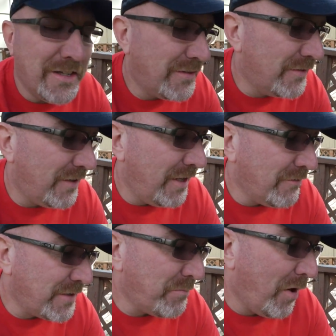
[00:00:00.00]
this is in
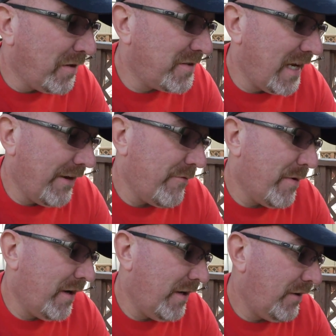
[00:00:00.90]
response to
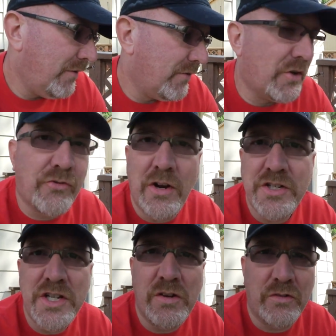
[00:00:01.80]
everybody's
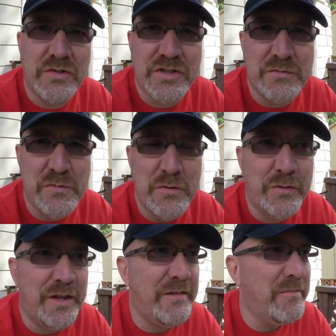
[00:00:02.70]
crunchy or
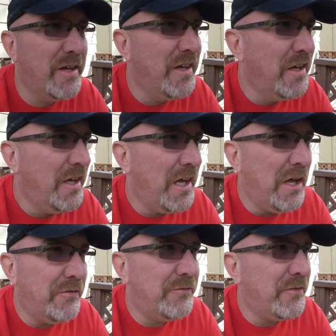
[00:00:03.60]
smoothie
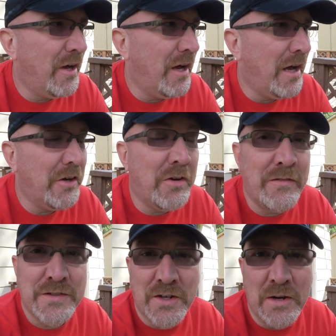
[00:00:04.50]
if uh, I don't
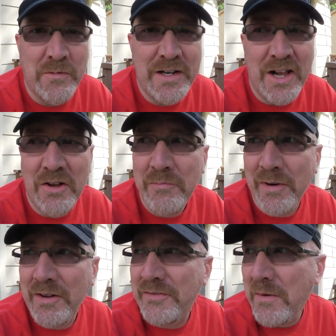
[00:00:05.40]
have the time right now,
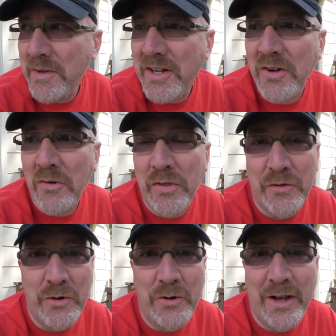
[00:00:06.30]
but if someone could go
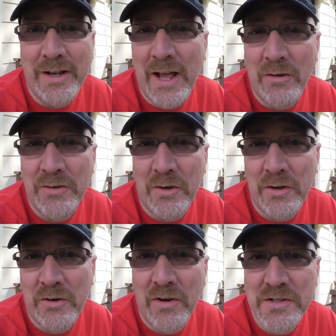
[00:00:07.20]
through and count all
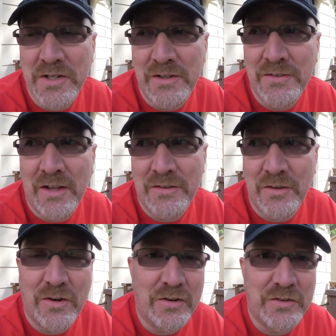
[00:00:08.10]
the crunchies as they
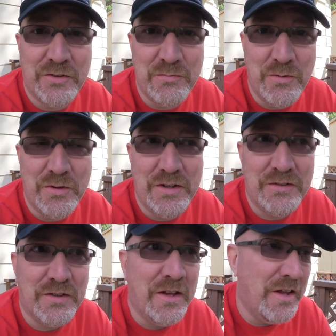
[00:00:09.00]
are to
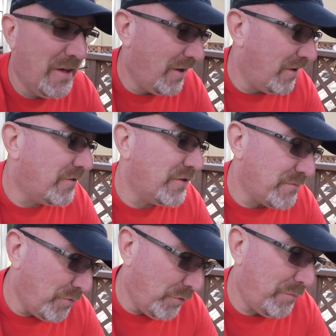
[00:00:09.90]
smoothies, uh, to
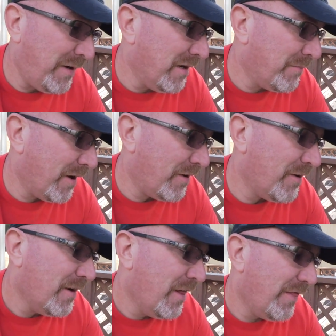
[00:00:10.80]
smooth peanut butter,
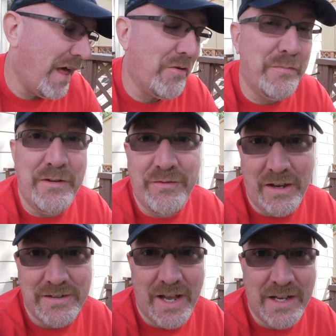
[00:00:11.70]
that would be
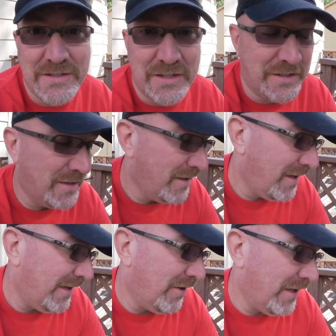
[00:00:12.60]
fantastic.
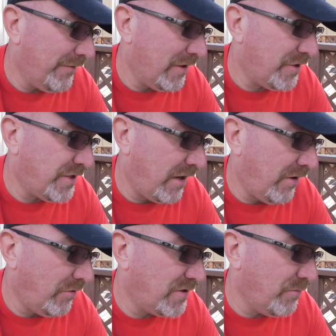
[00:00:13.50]
And I'll give you a shout
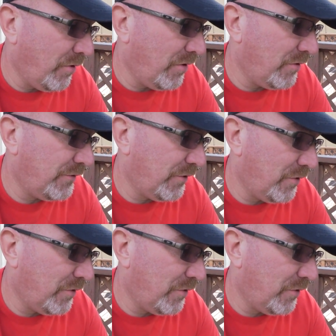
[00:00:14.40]
out tomorrow. So